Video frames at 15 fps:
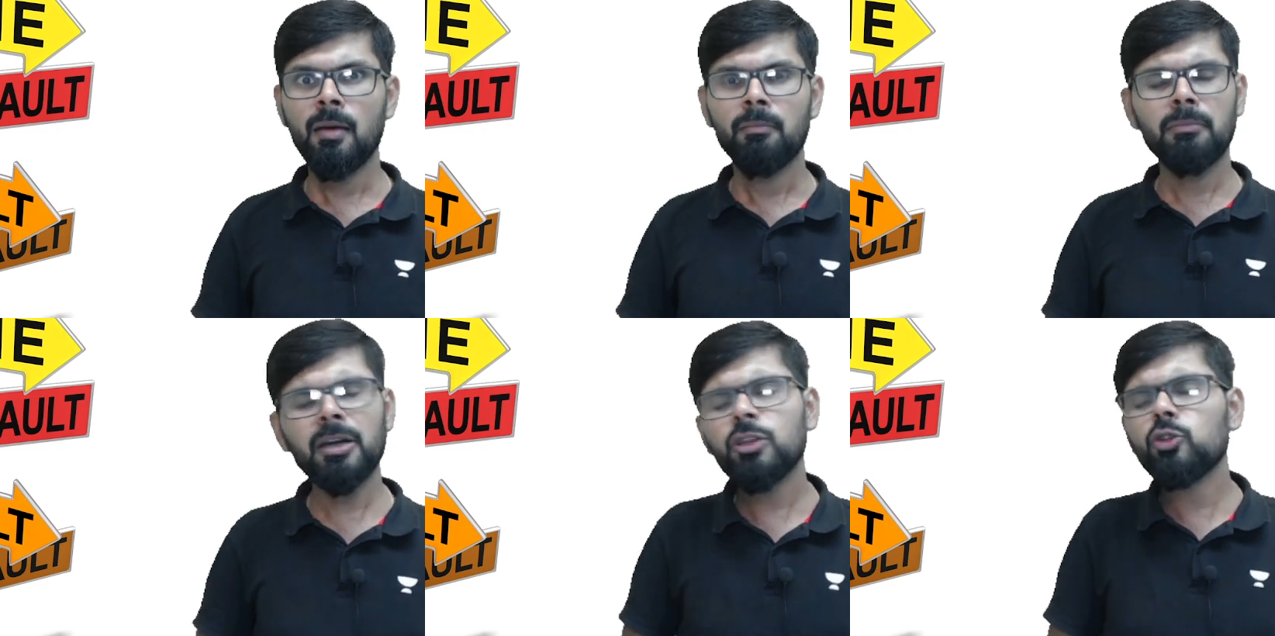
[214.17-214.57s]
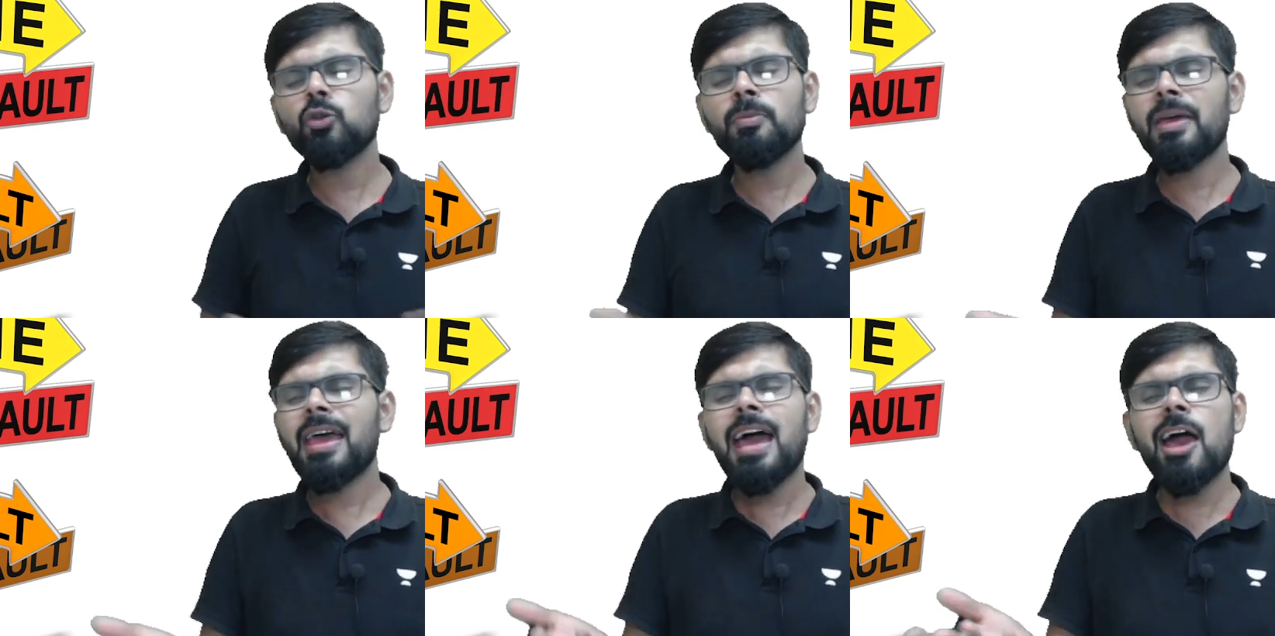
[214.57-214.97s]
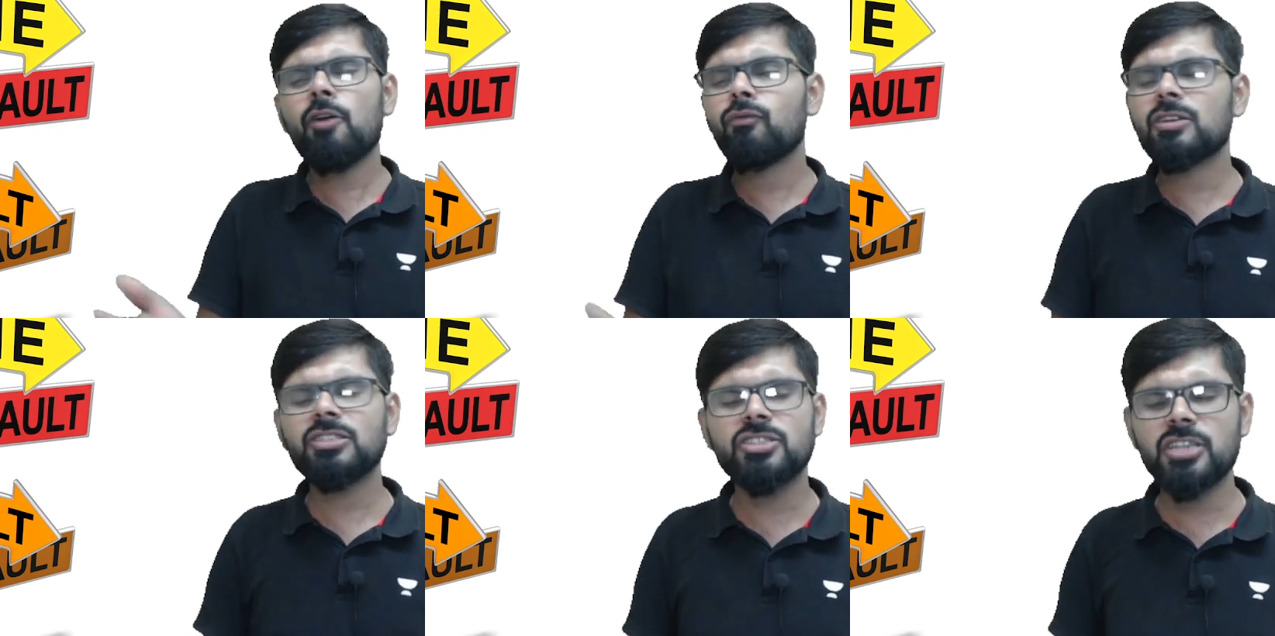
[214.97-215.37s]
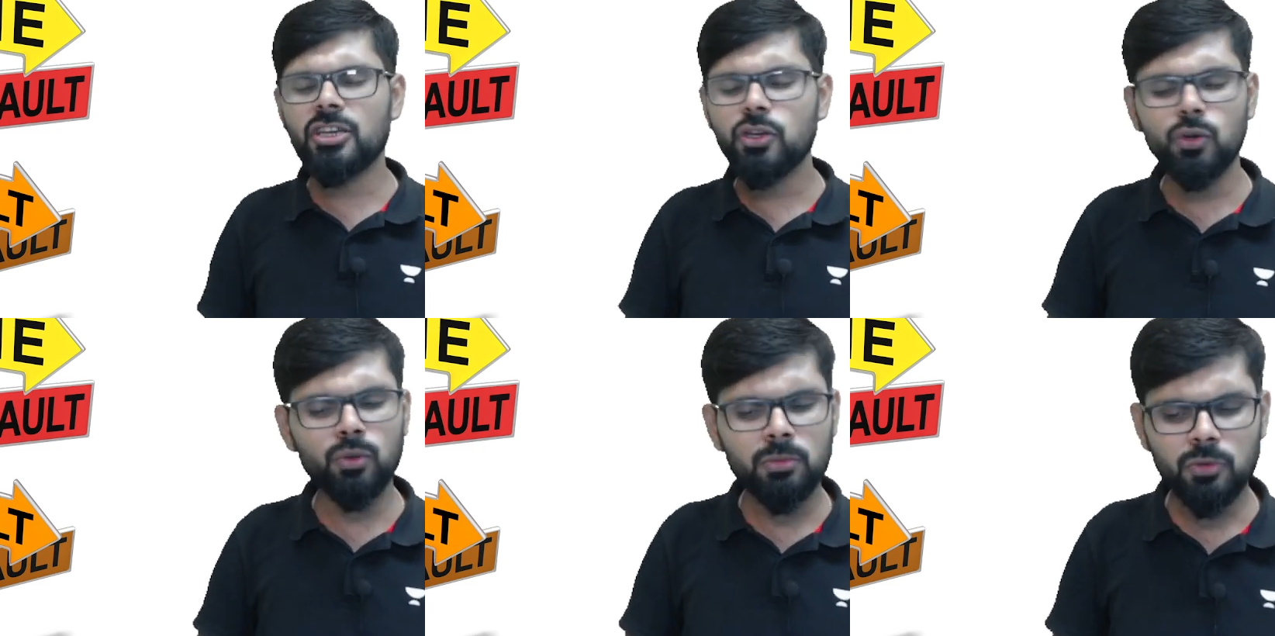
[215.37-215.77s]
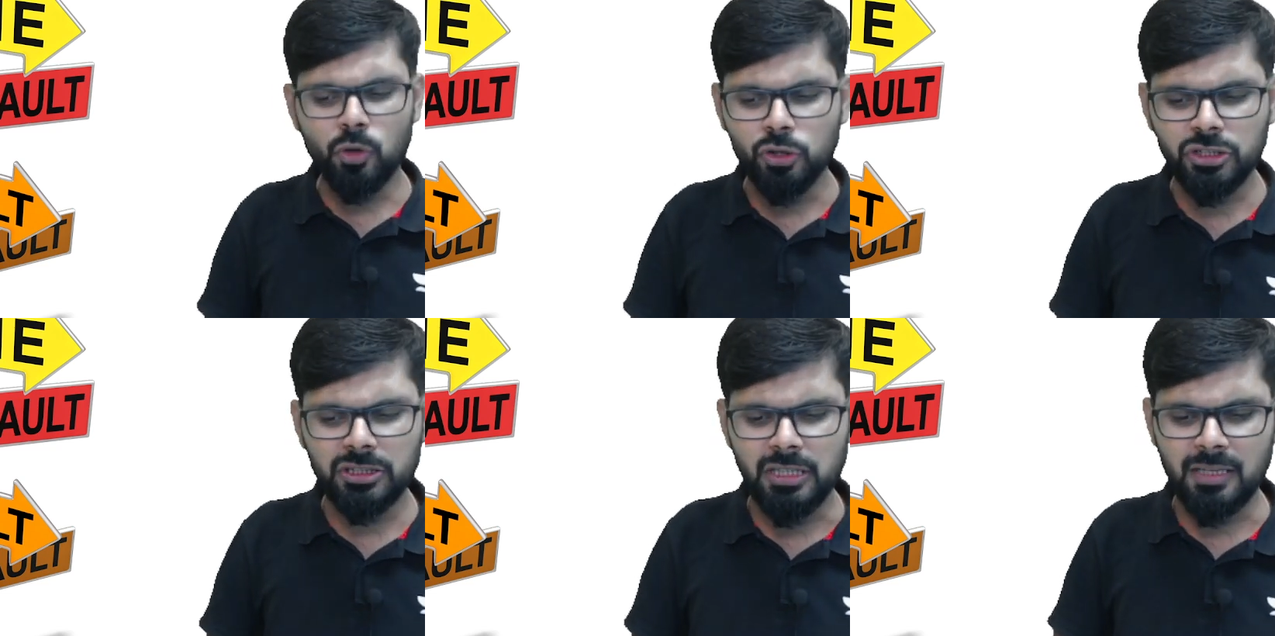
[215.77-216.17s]
But you may have one genuine
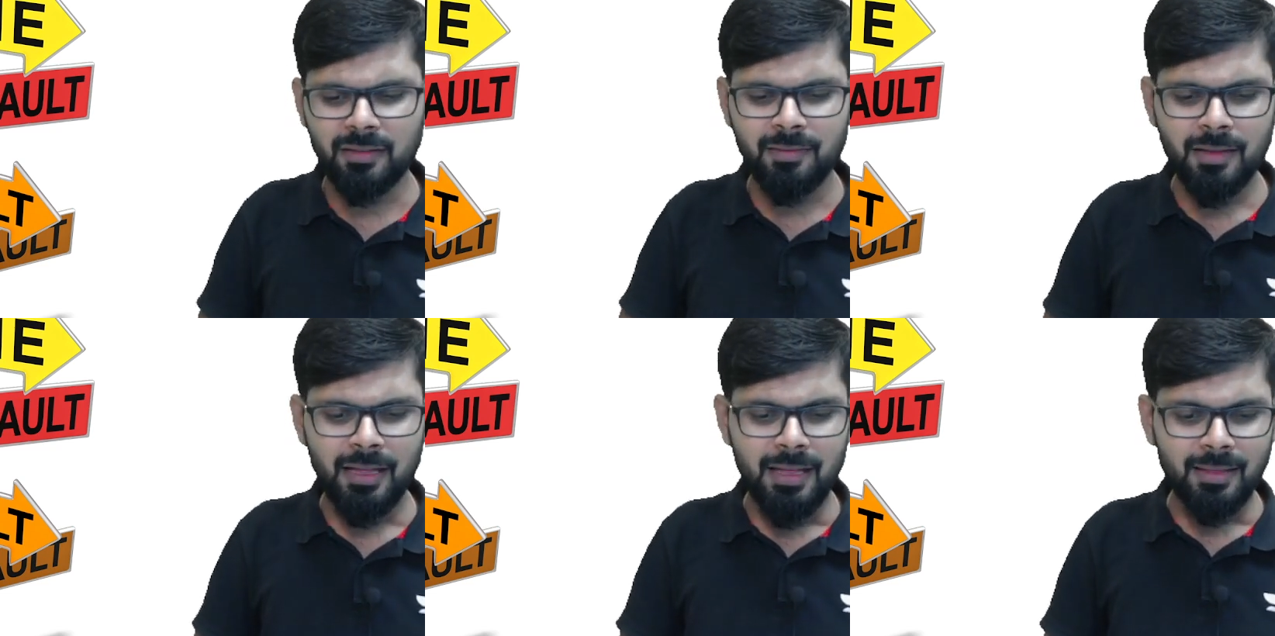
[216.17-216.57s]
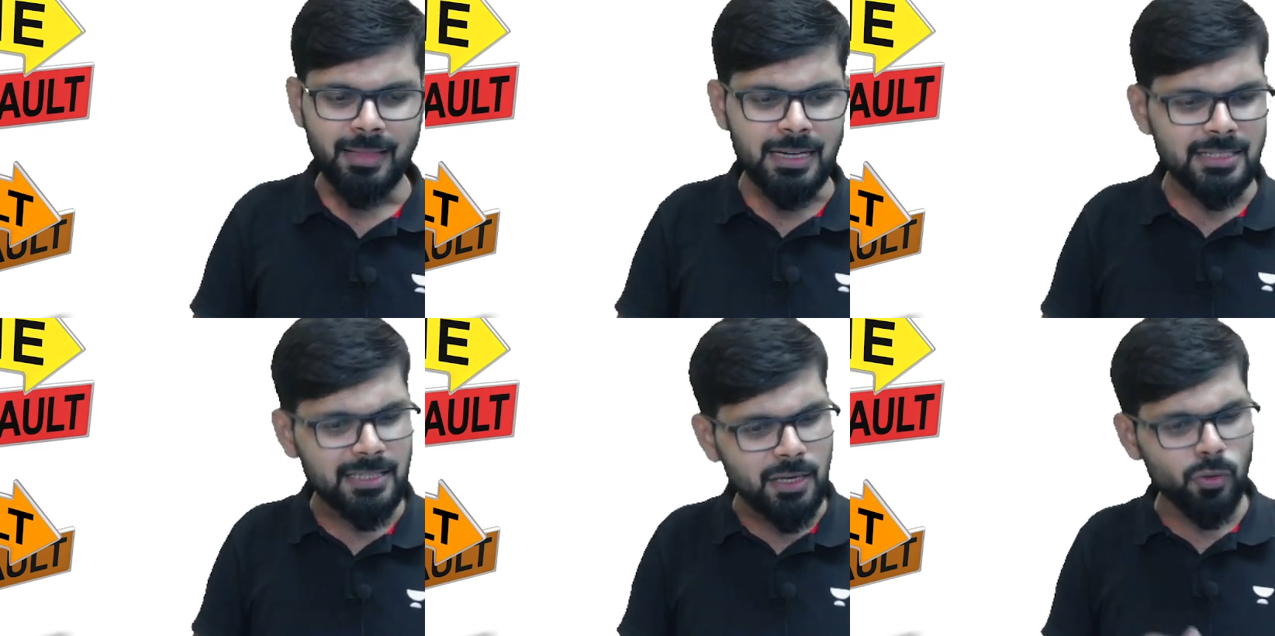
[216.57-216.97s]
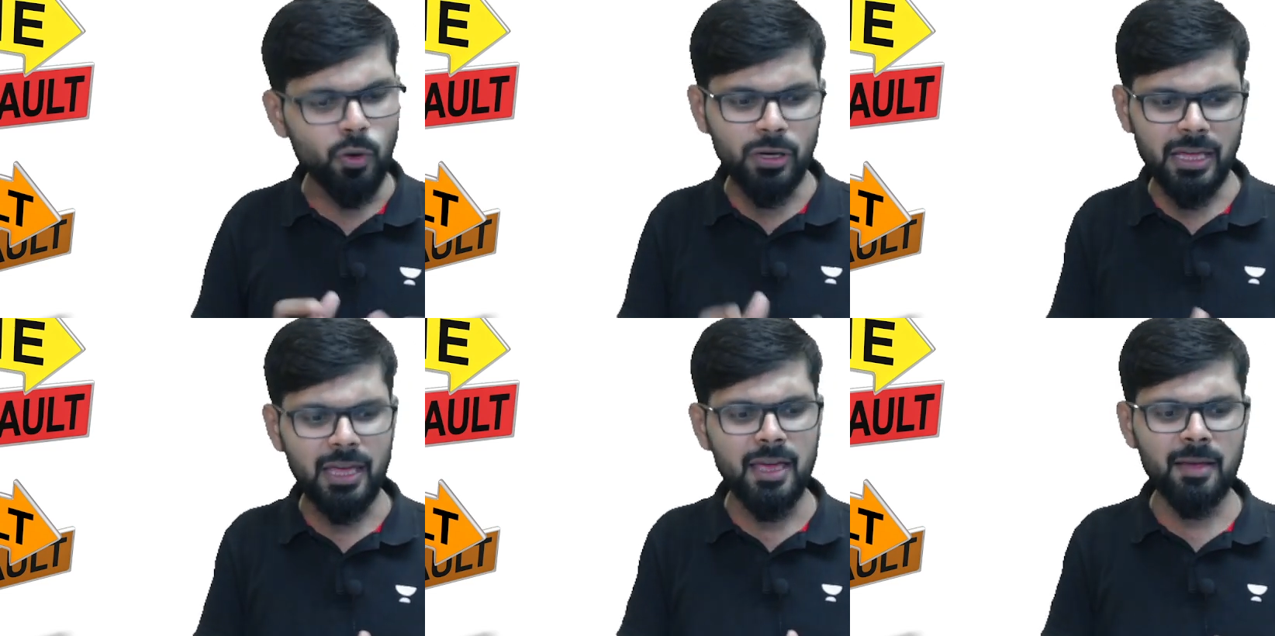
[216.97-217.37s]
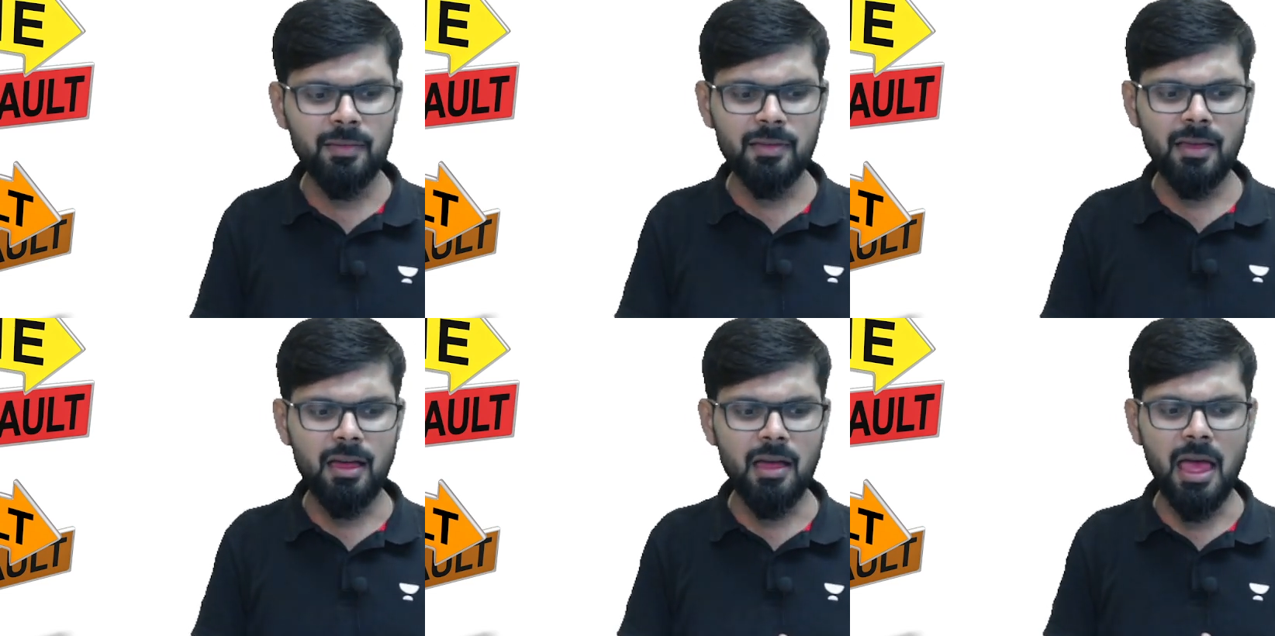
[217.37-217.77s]
question that, sir, okay,